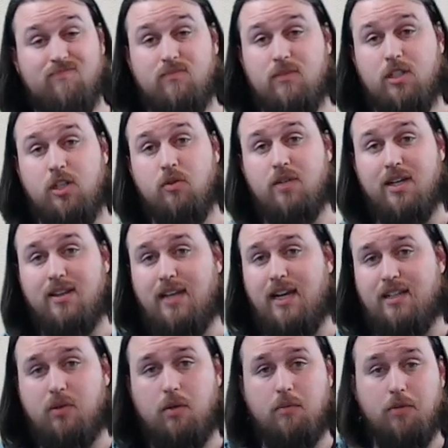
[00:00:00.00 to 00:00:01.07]
you did
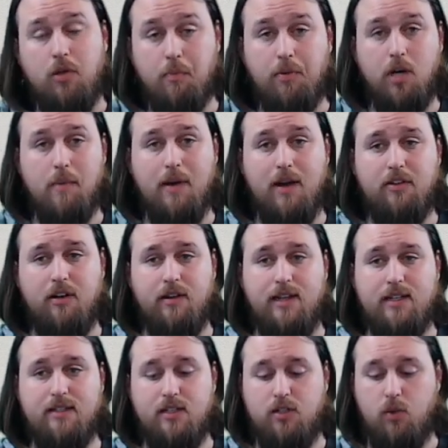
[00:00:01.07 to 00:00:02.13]
that to him. You put him out there in
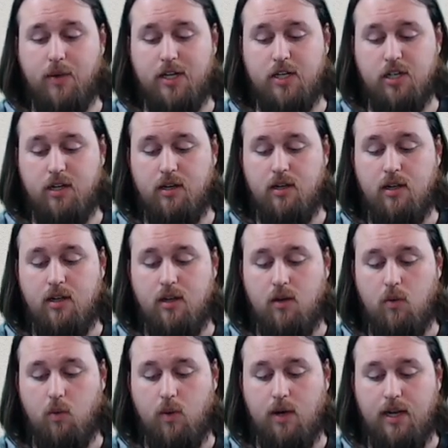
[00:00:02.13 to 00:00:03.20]
that situation
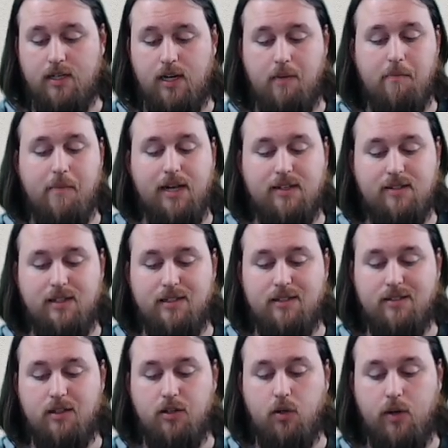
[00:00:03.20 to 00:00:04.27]
when it didn't make sense
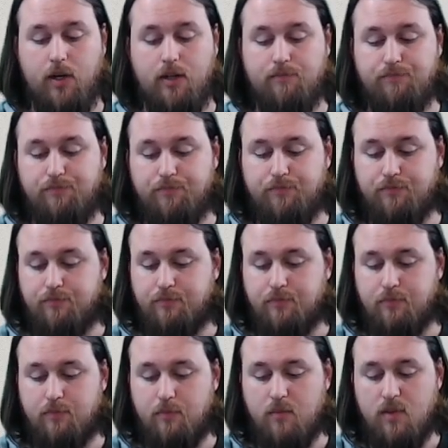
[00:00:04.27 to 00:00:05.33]
to do it.
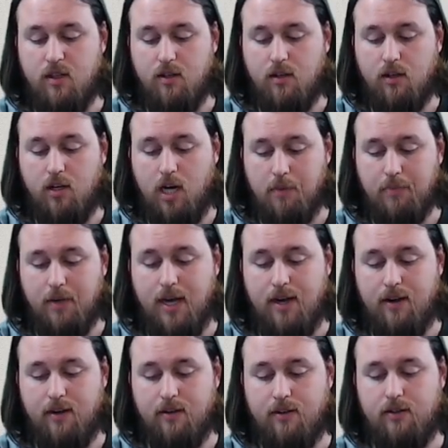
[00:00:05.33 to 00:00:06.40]
Kupp
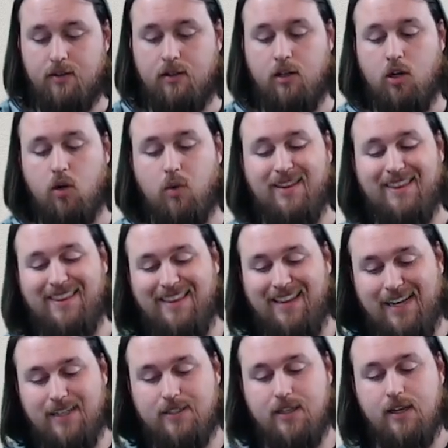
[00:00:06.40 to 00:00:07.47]
got going
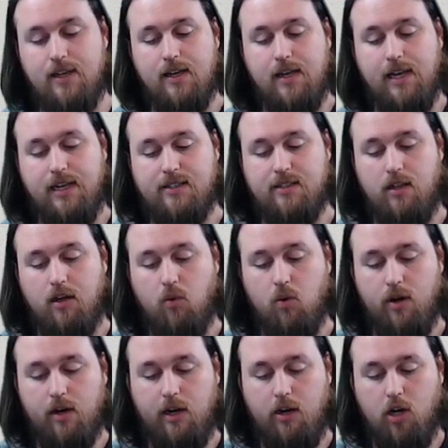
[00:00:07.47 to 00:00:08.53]
late. He gets a lot of
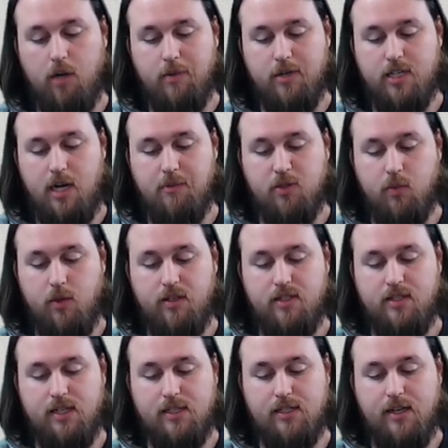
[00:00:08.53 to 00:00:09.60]
work in garbage time as well.
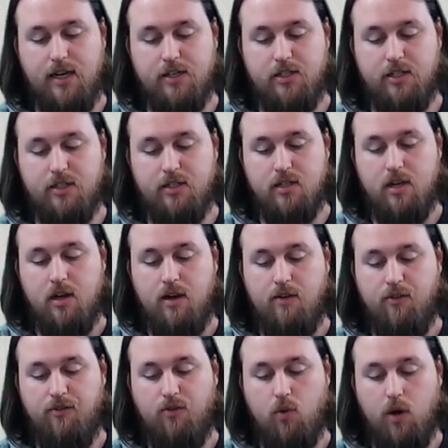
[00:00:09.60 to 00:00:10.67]
6 catches
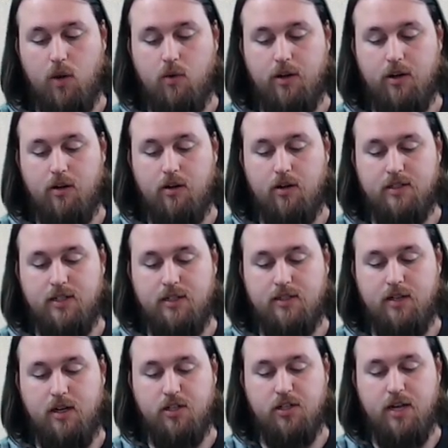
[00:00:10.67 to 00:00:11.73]
for 41 yards and a
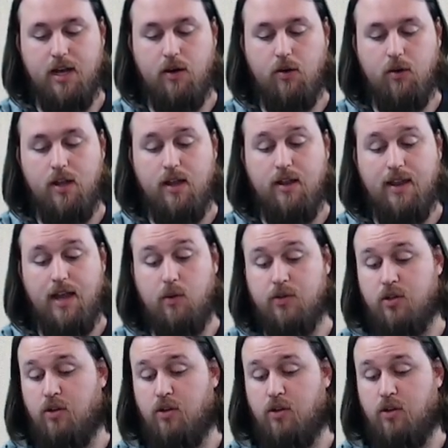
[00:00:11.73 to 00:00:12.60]
touchdown. That was